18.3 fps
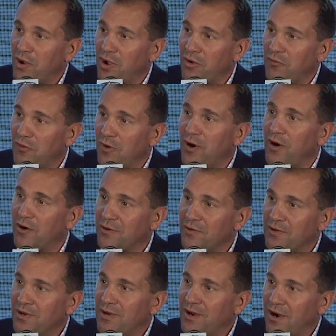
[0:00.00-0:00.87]
How far
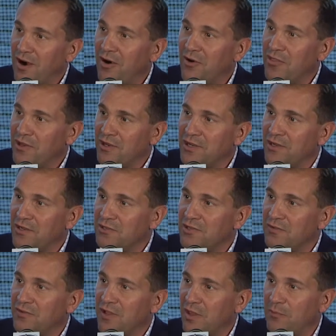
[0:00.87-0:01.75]
are they going to
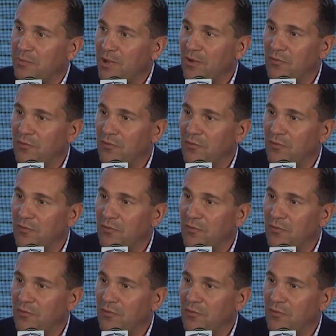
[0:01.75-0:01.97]
develop?